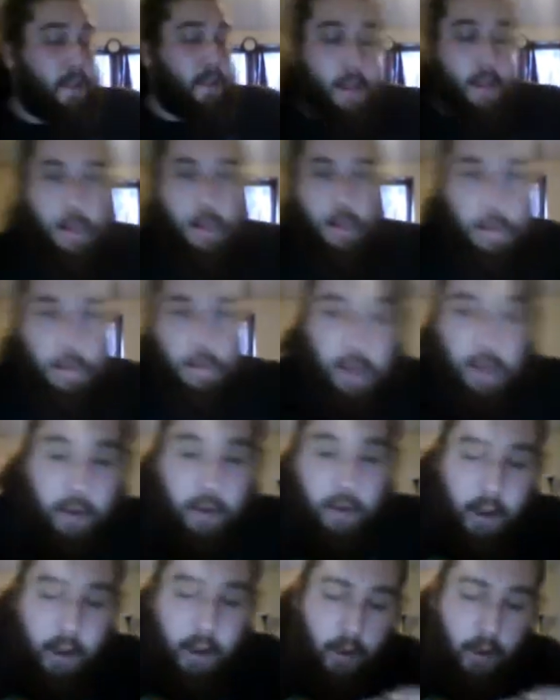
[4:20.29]
it's about
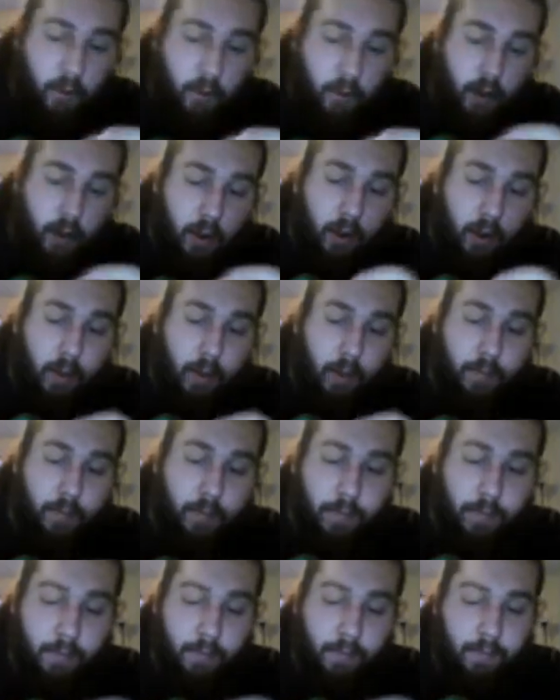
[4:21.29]
getting what
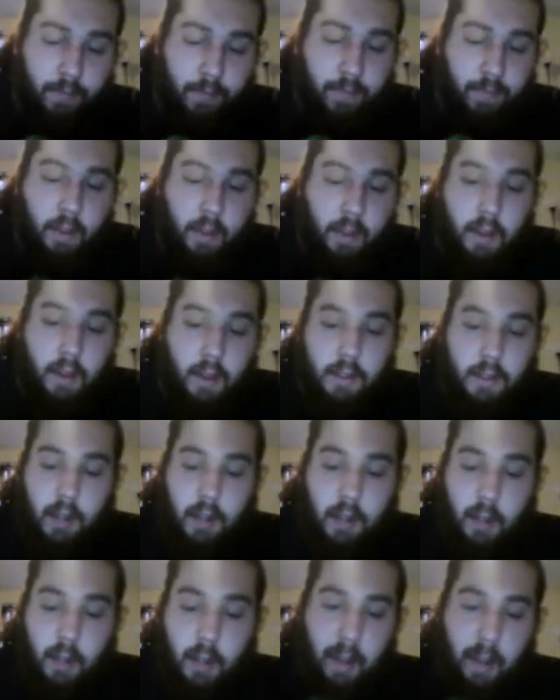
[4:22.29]
stock
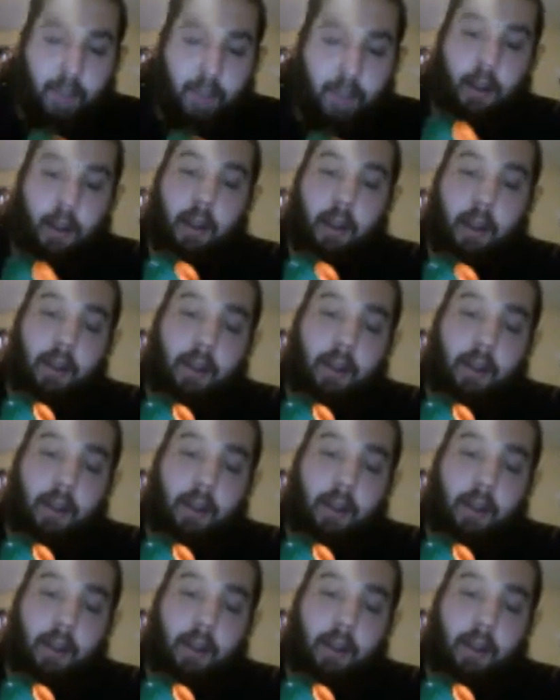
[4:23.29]
Maverick gets.